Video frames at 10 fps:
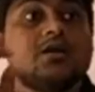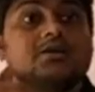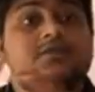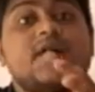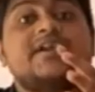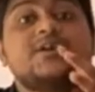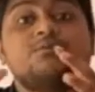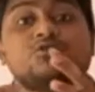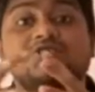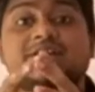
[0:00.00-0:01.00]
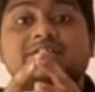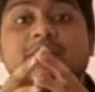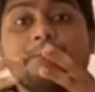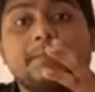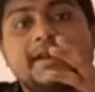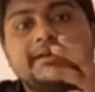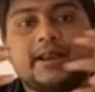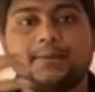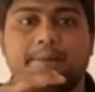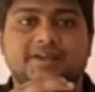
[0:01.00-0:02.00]
divided mostly in the
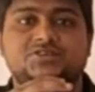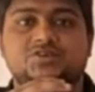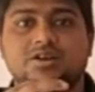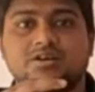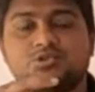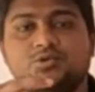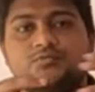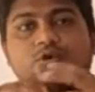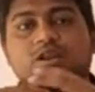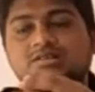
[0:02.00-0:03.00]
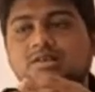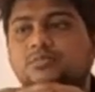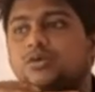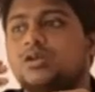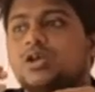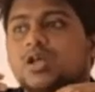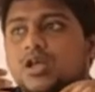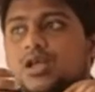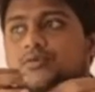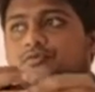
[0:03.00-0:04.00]
military pact. Understood? For example,
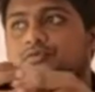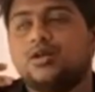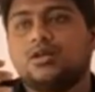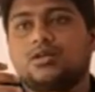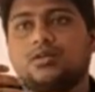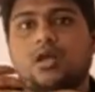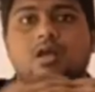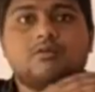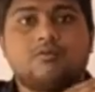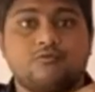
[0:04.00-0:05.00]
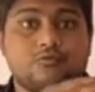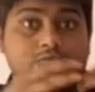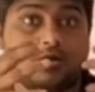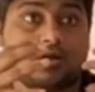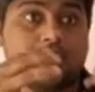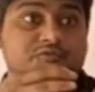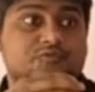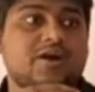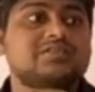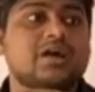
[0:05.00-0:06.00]
if
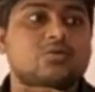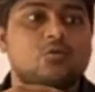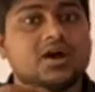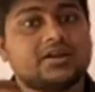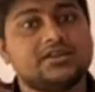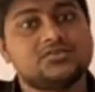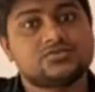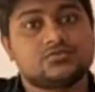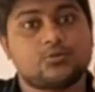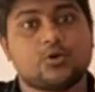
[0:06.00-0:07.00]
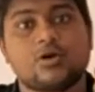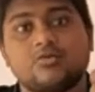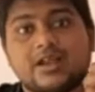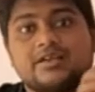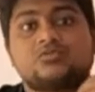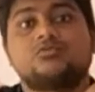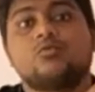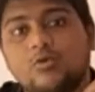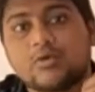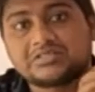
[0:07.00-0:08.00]
further war is broke out like
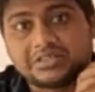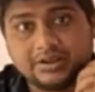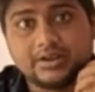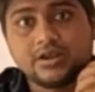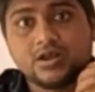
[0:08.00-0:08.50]
World War III